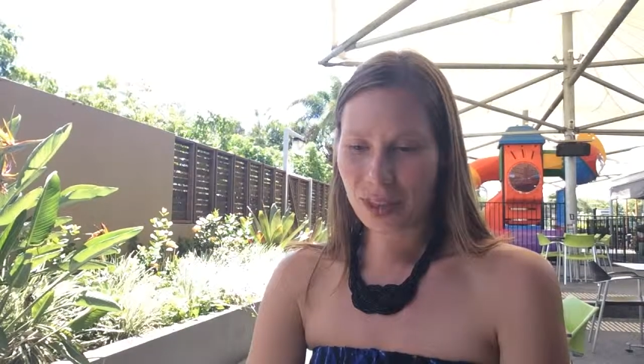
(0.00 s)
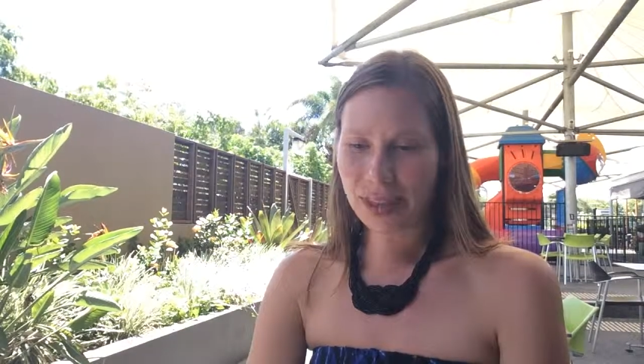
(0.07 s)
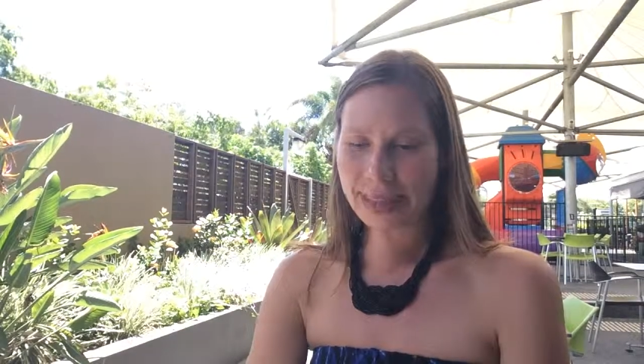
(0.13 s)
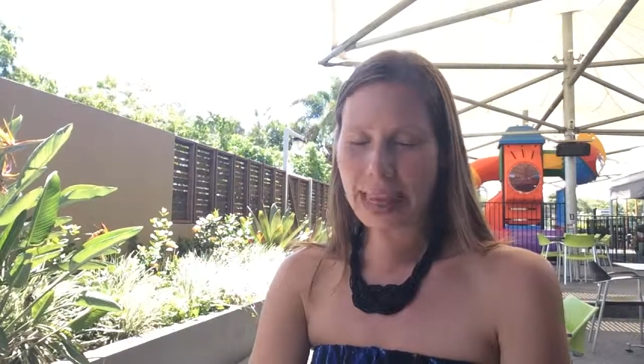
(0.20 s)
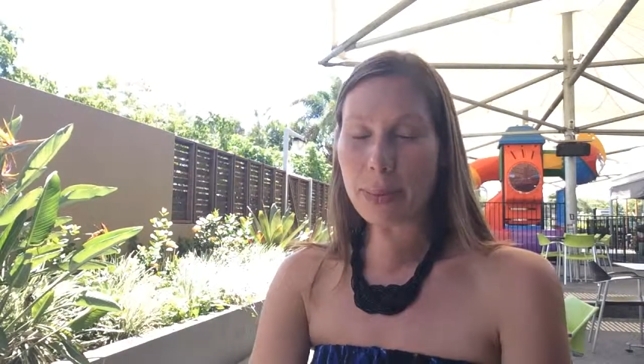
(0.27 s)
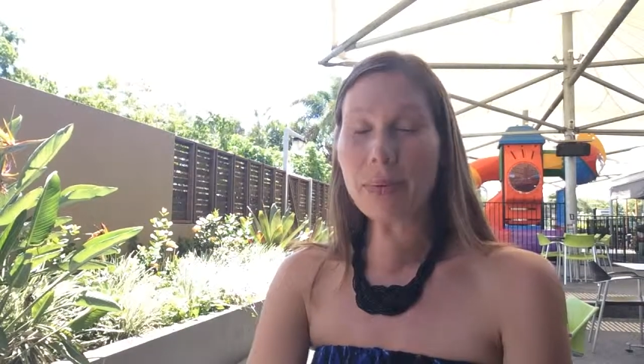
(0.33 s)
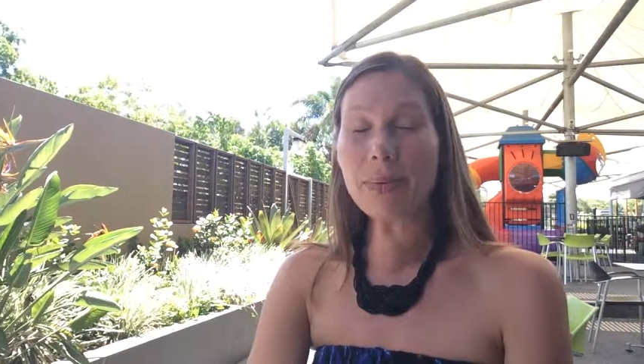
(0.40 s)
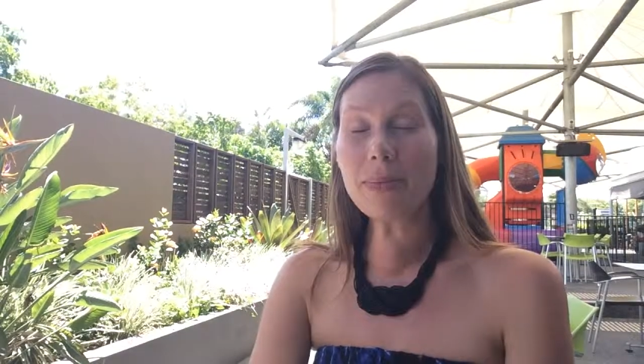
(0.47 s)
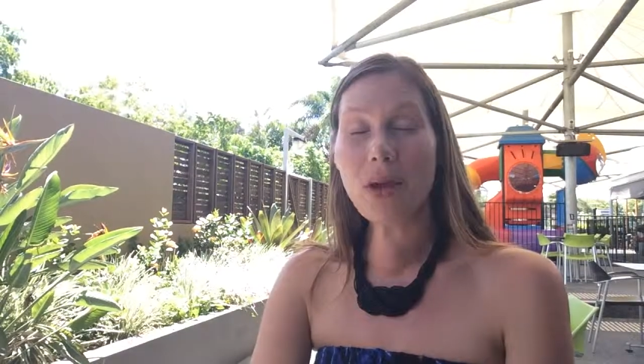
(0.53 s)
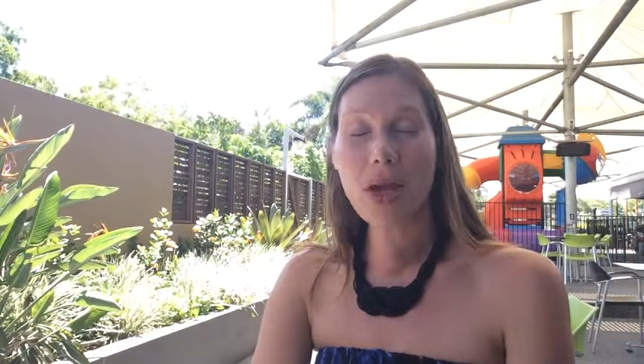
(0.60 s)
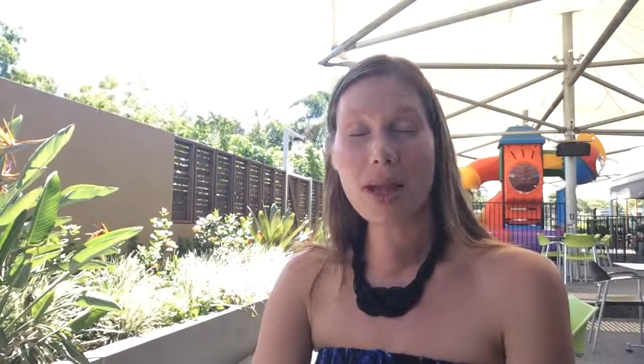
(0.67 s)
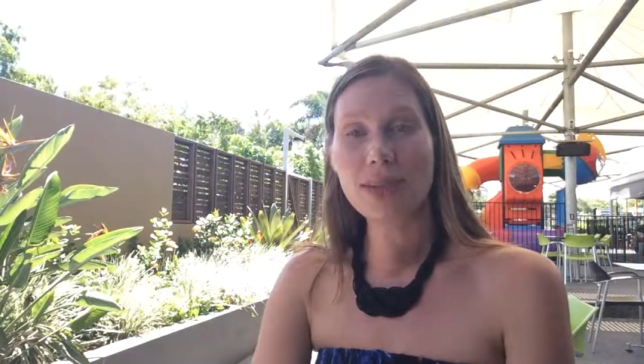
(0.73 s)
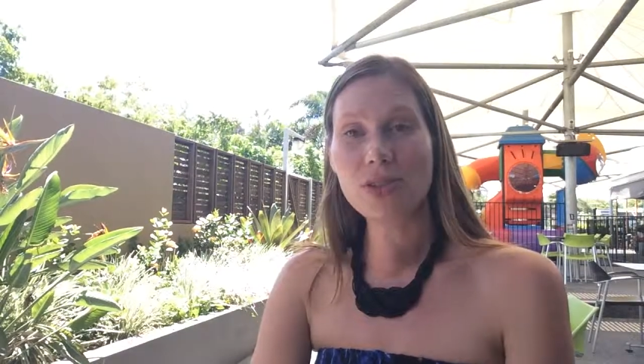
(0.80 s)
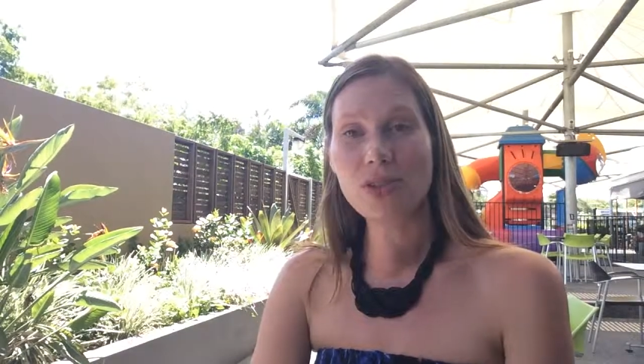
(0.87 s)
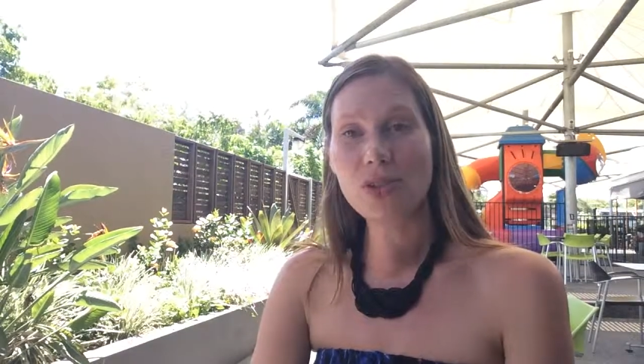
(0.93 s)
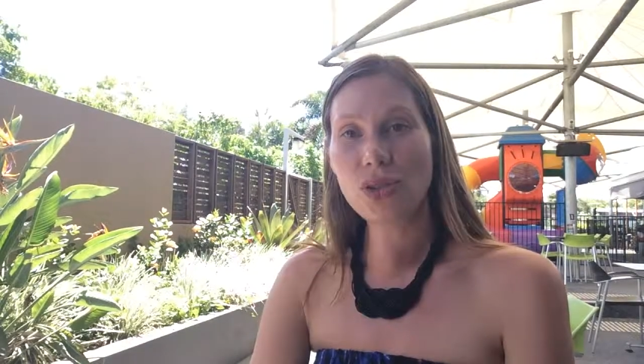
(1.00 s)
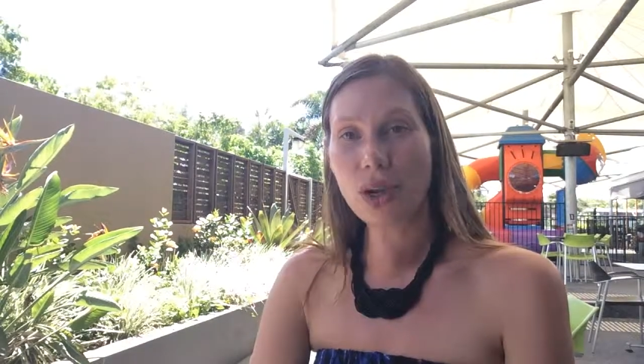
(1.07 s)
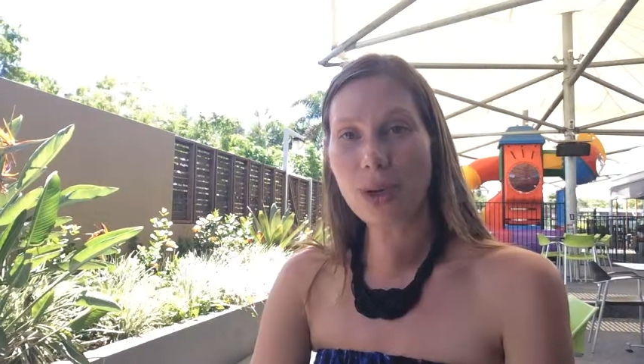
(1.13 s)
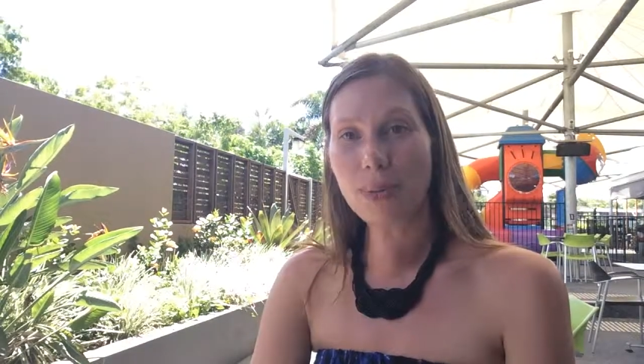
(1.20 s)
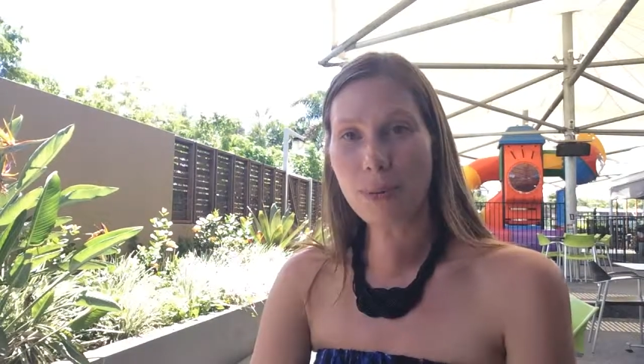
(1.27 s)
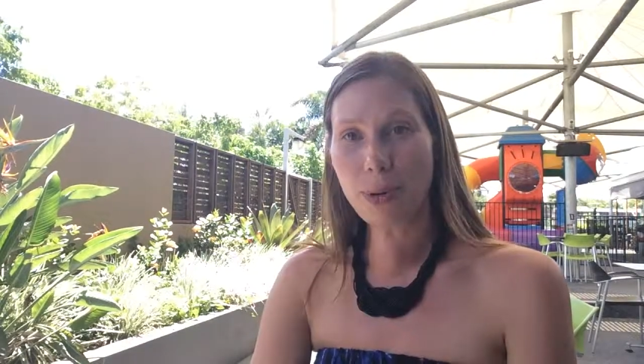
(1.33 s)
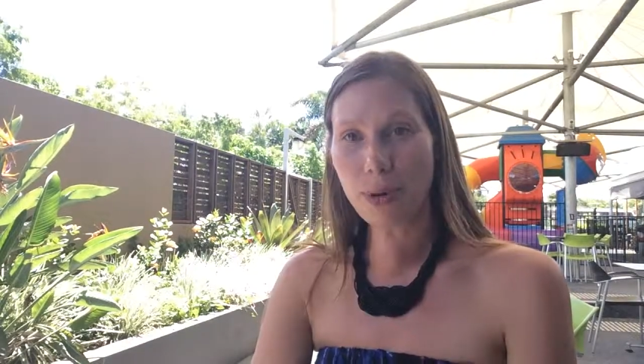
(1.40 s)
just keep in mind,
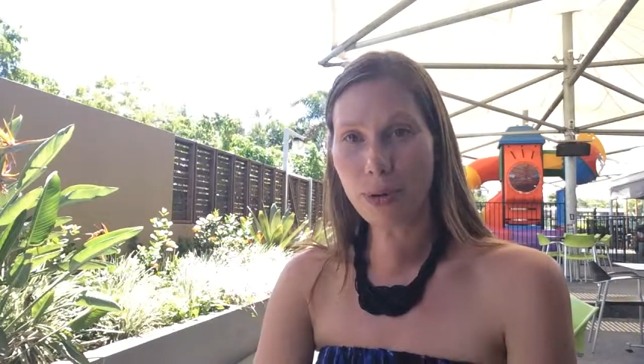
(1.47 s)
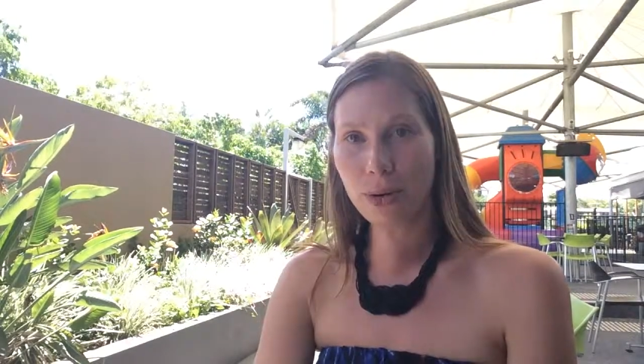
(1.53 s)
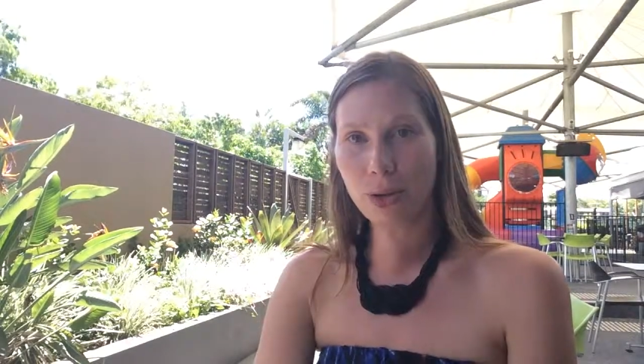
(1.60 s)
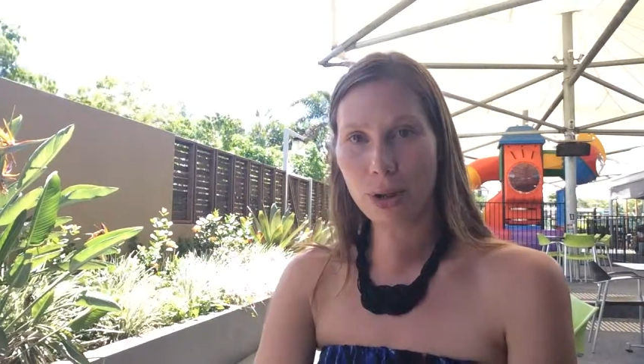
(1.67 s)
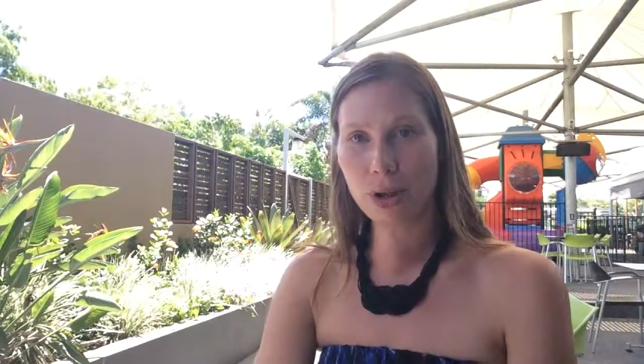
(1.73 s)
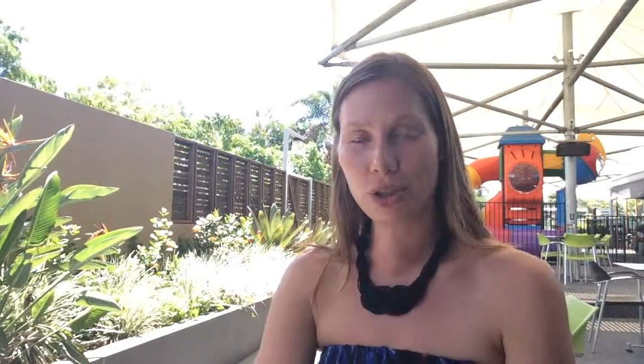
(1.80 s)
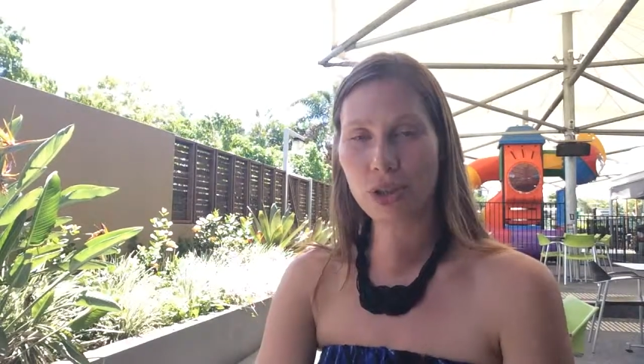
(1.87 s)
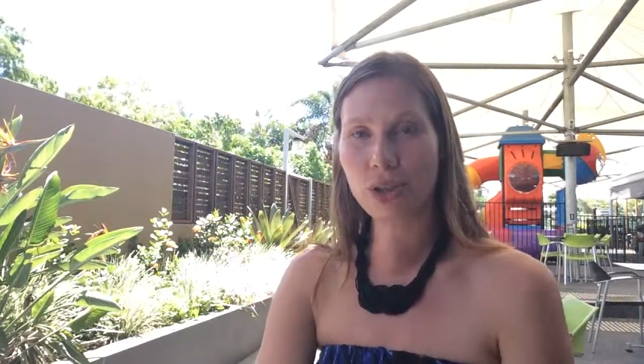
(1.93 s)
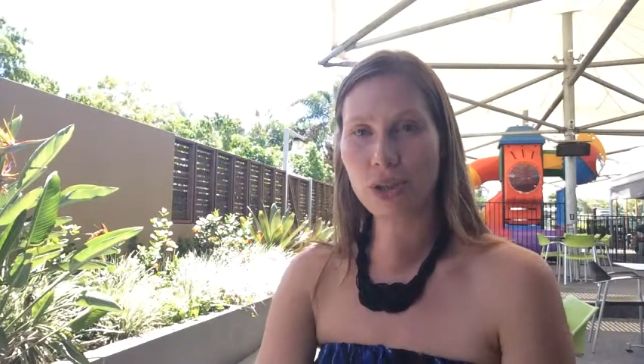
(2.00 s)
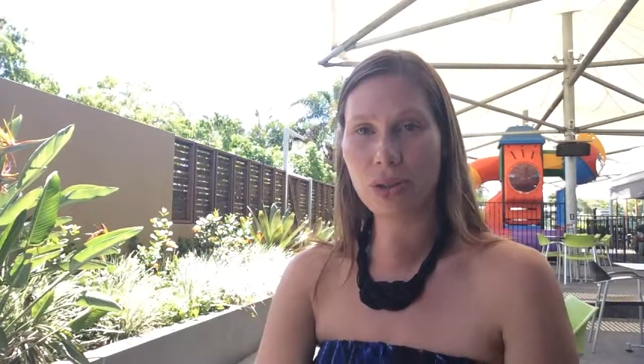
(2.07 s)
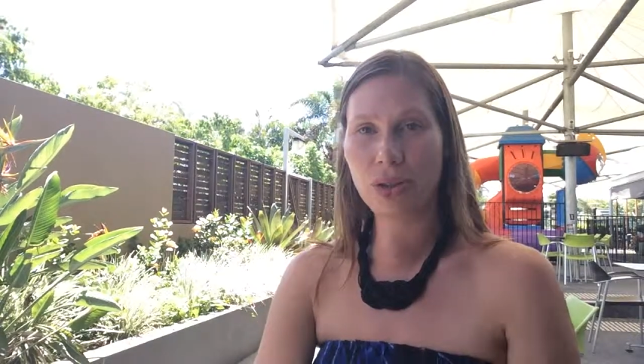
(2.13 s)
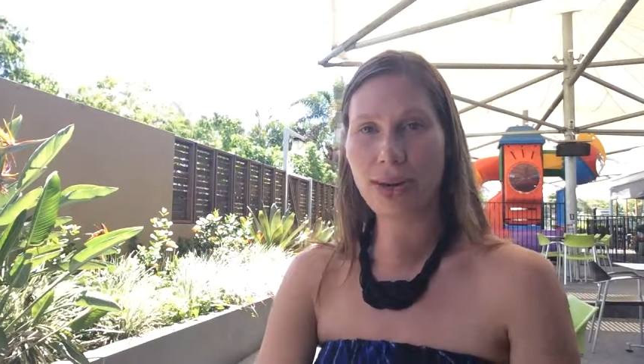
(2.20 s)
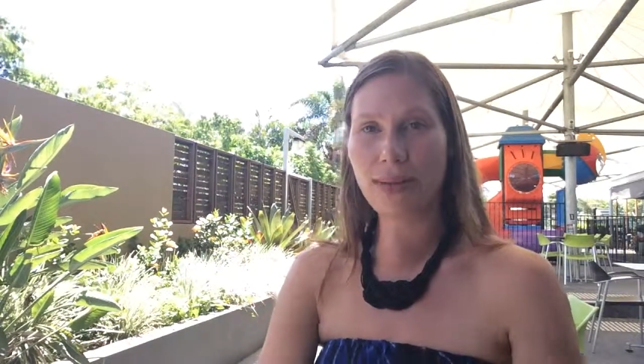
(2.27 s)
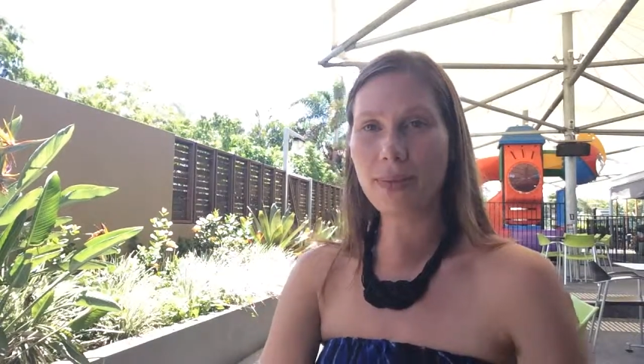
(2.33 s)
don't push. You